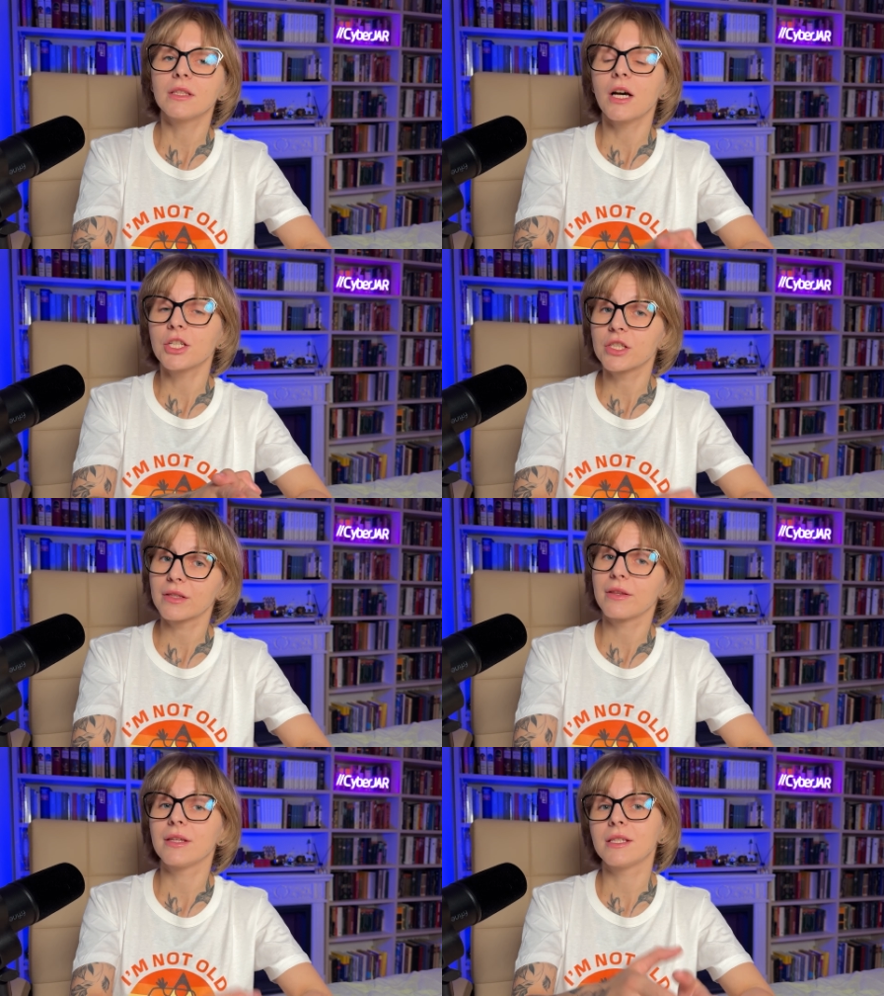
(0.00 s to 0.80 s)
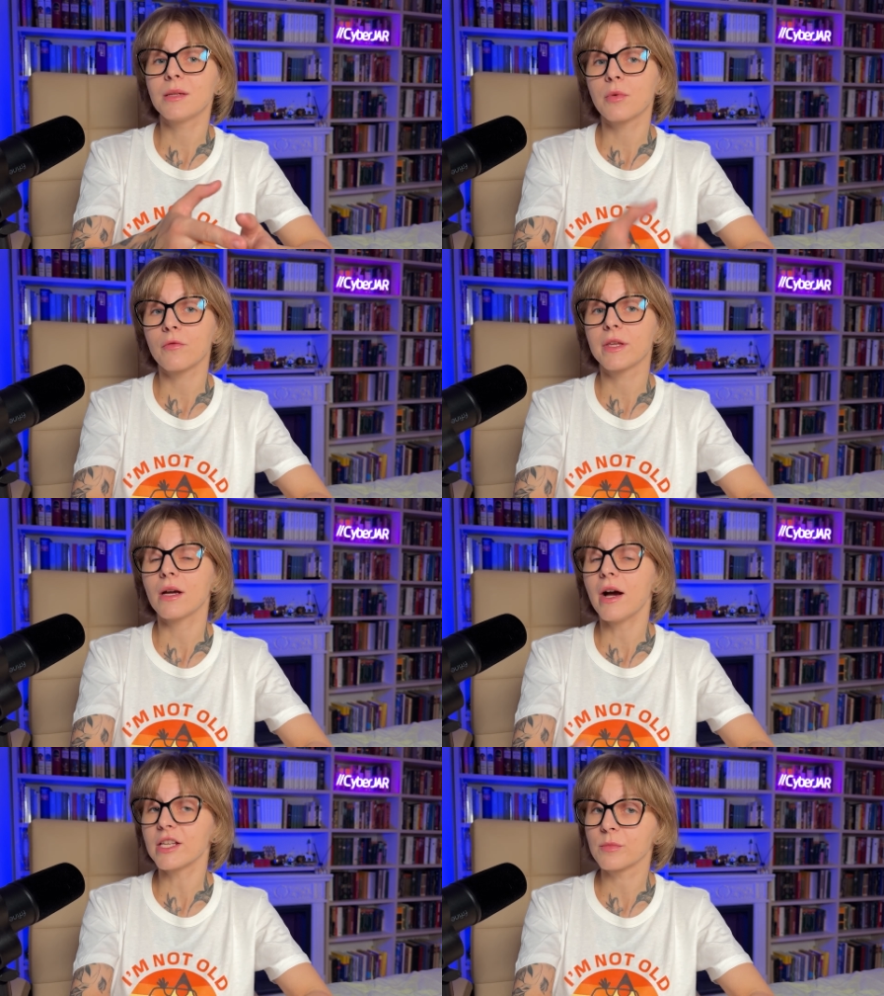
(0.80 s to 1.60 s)
touched the tip of the
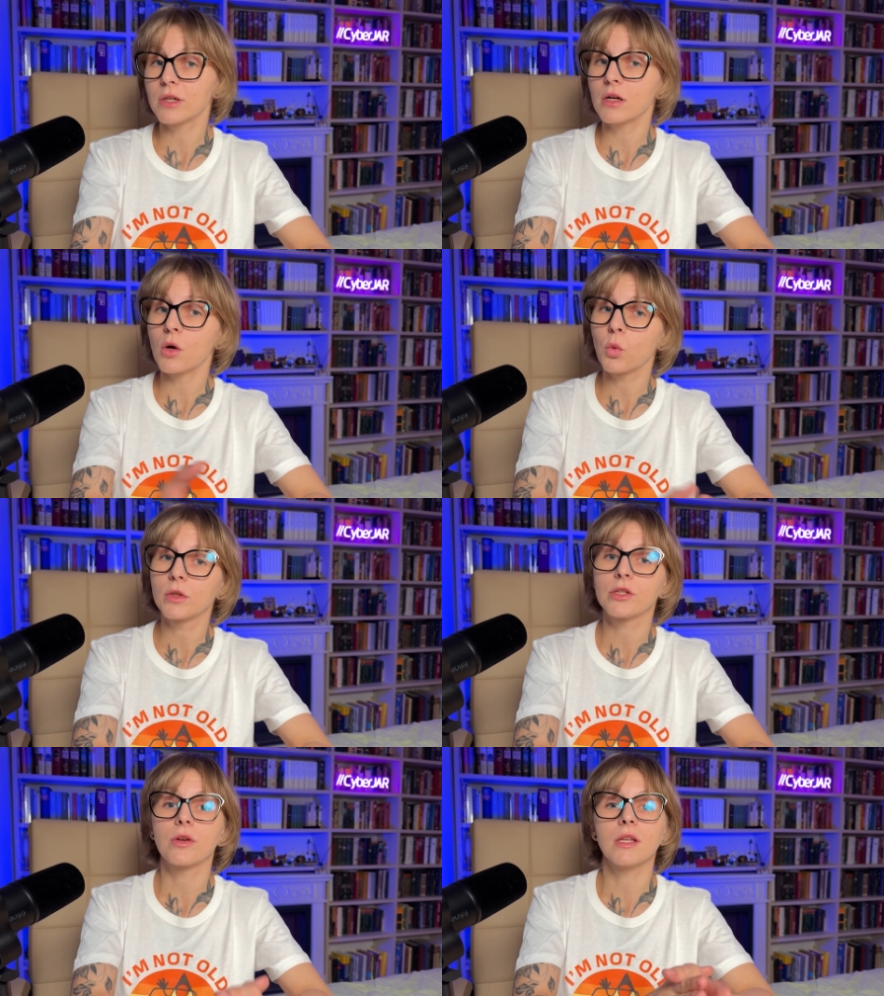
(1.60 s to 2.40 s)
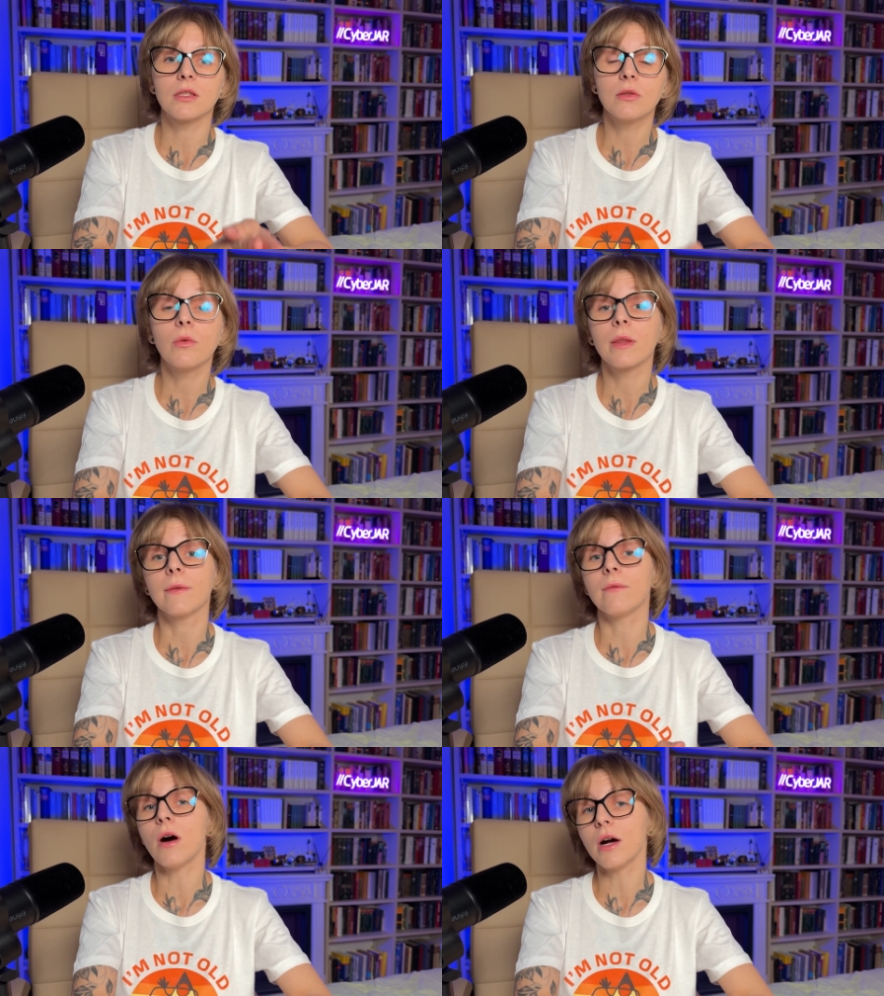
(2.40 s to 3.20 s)
iceberg of what you can do with
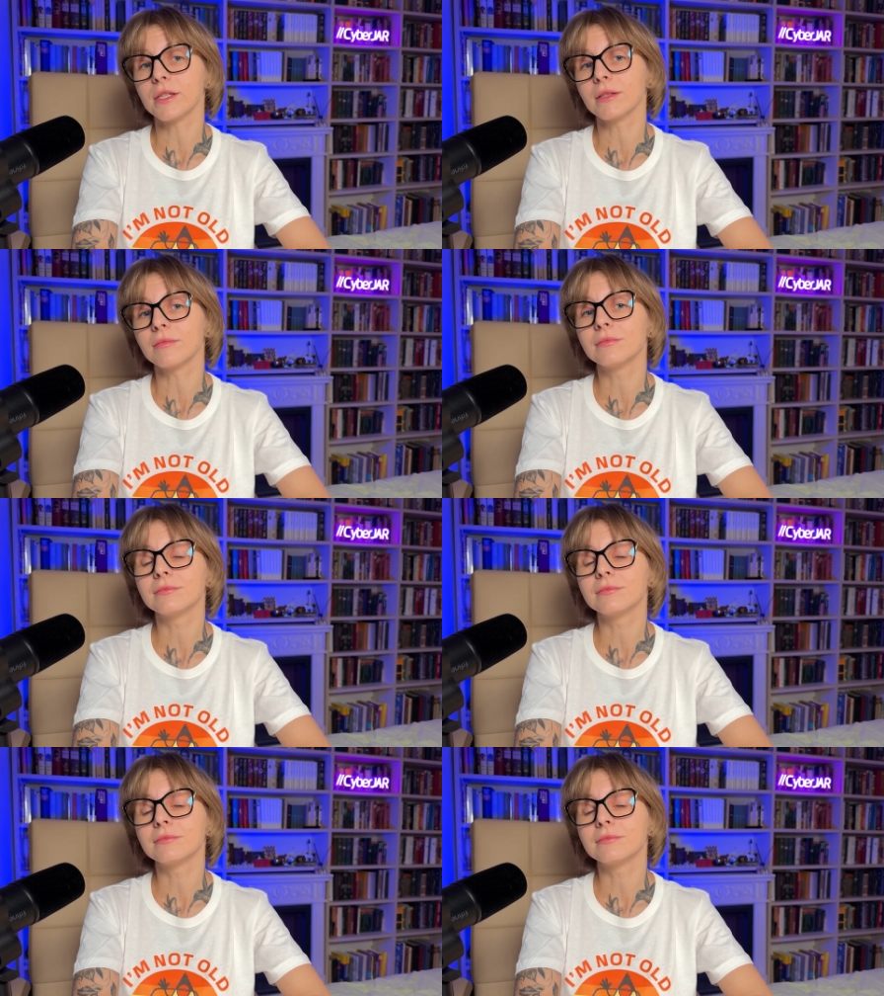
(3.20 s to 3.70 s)
Vaadin.